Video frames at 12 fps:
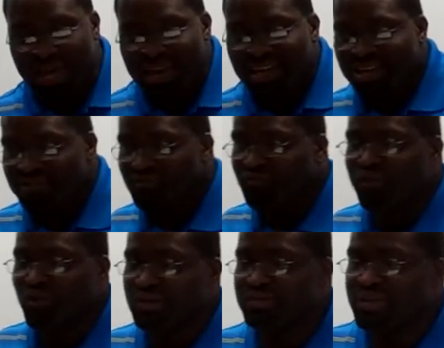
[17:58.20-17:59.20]
I can
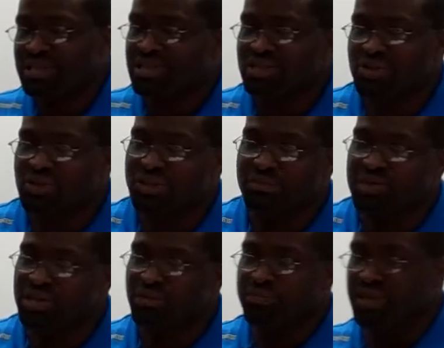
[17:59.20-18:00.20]
force my children to
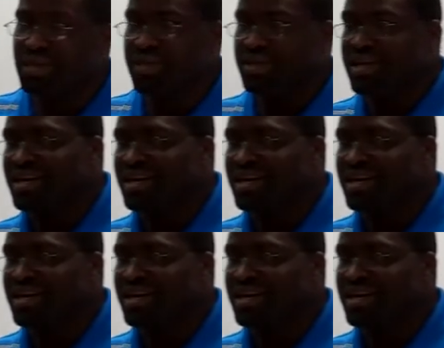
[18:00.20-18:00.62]
be obedient.